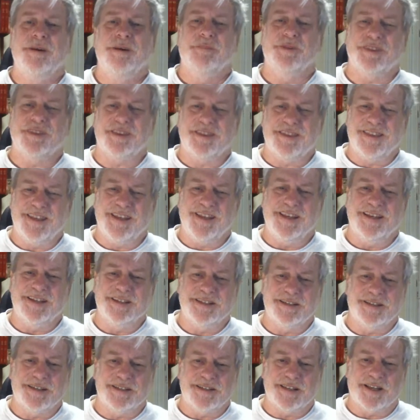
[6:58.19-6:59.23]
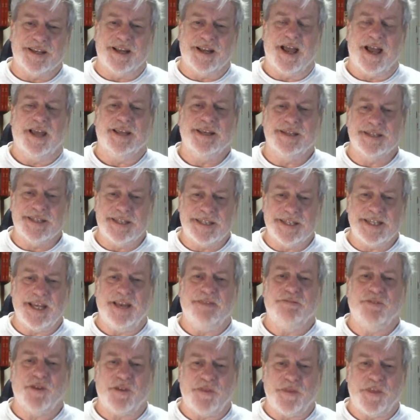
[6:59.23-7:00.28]
But the thing is the guy can
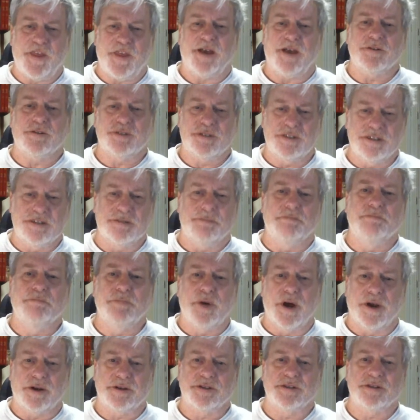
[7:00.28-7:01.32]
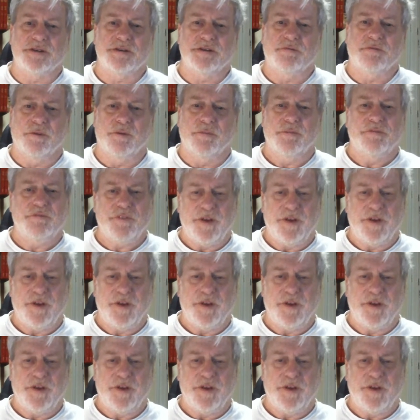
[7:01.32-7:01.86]
save you thousands of bucks from a